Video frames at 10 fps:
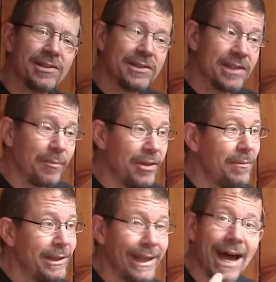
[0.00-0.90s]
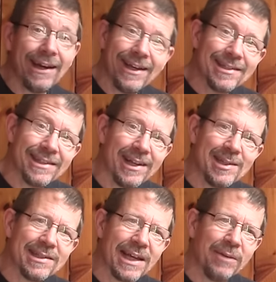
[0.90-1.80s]
Some of them not as
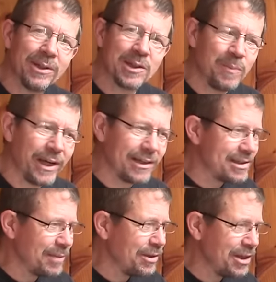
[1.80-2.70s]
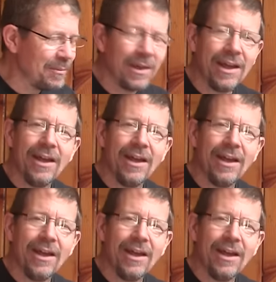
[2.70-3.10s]
nice as I would expect, some of them,